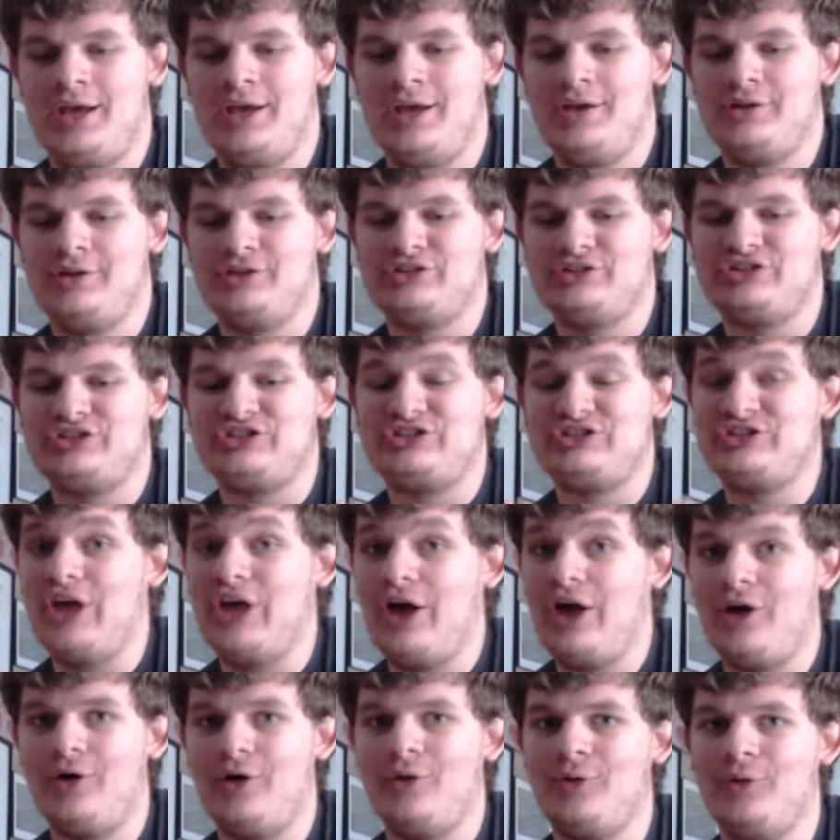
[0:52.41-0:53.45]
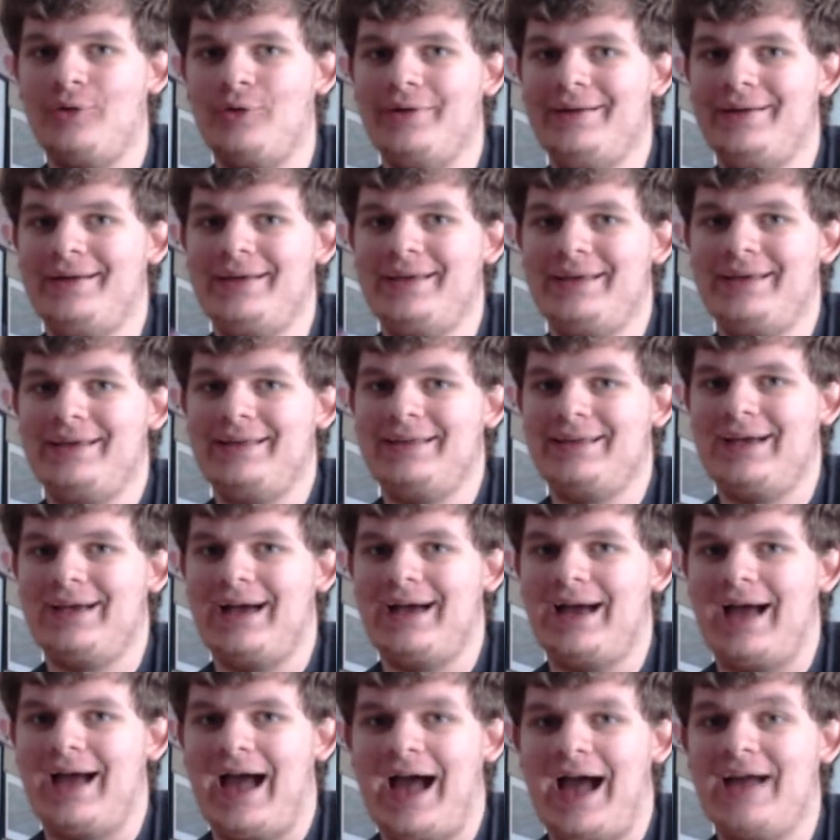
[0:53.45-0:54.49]
So
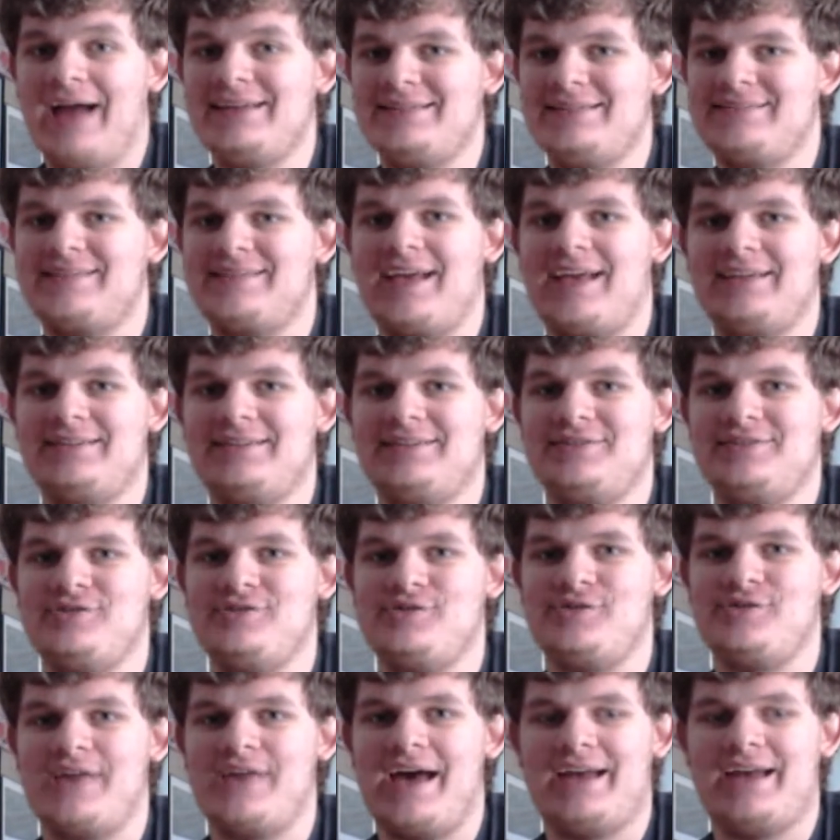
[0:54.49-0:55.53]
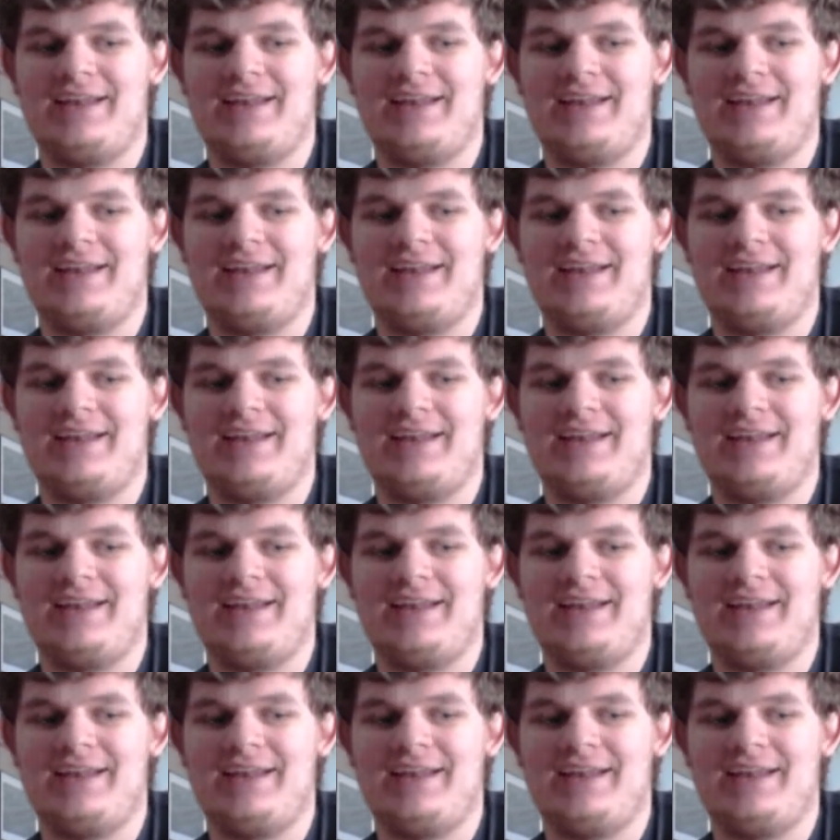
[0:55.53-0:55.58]
I decided to do that.